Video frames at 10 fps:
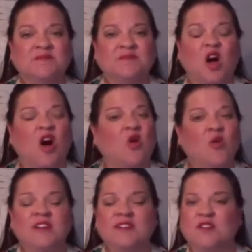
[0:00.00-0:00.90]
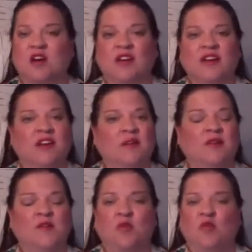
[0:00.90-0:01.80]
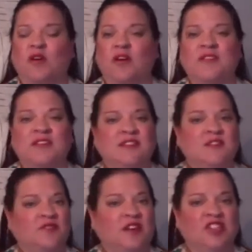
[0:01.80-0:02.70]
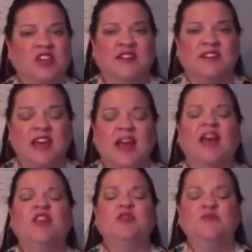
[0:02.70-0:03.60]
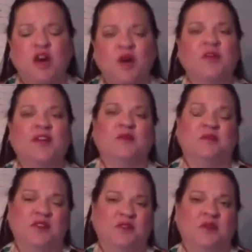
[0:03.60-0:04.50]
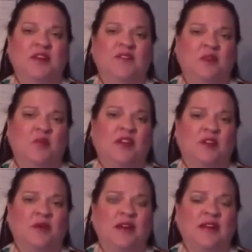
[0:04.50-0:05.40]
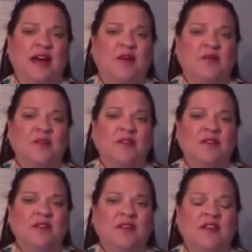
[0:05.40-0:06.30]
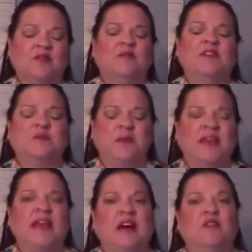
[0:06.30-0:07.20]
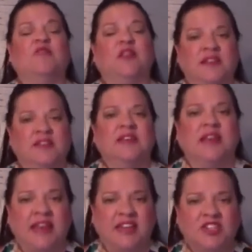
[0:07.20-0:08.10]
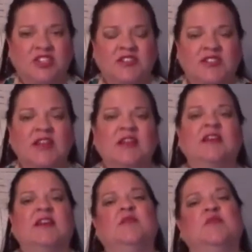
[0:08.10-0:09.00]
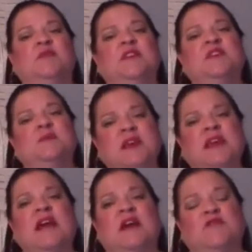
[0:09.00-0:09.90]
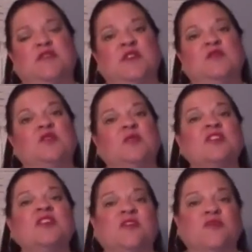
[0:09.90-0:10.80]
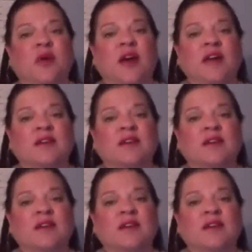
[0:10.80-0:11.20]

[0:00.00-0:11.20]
Always talking about the poor and the disenfranchised. And you know what he would be doing if he were here right now. He would be speaking out for kids in cages. He would be speaking out for those who are suffering.